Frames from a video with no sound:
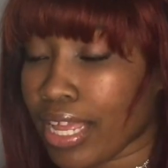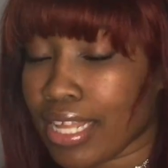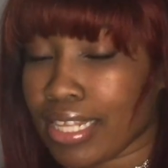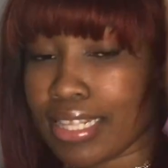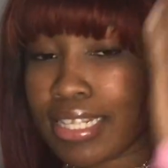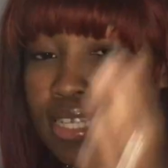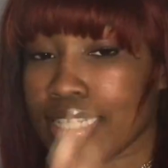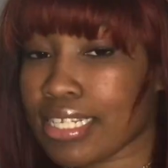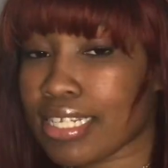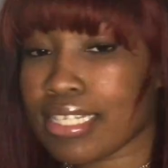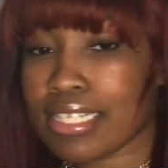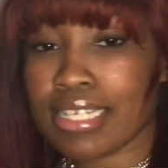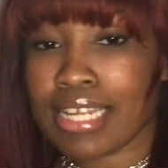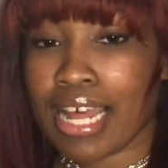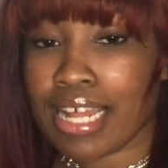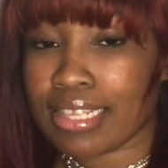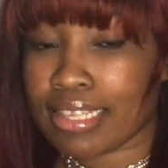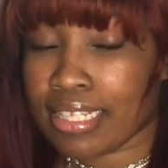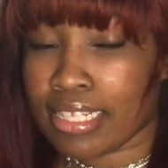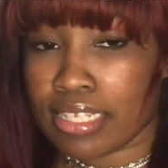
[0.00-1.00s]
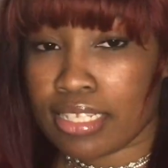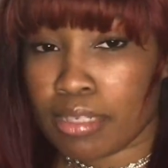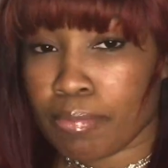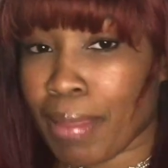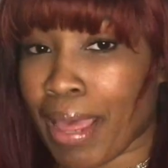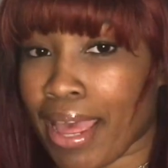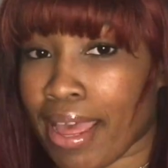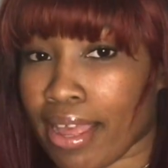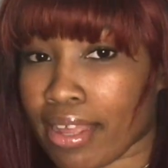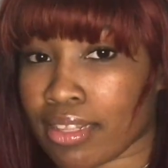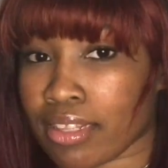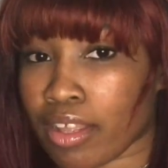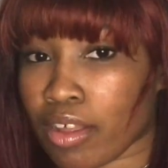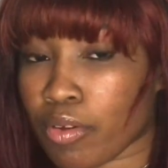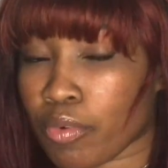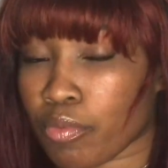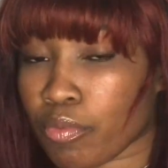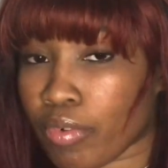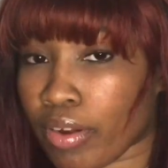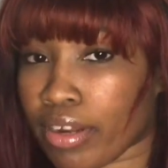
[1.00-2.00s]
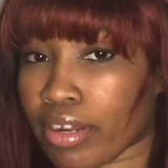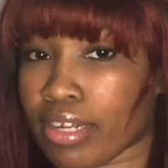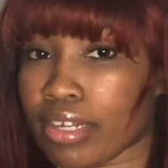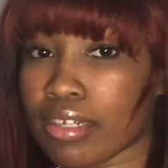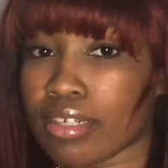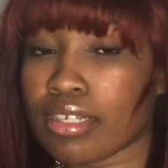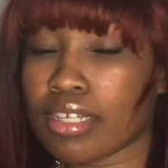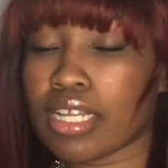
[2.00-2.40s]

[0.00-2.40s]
This is not this bag though, right?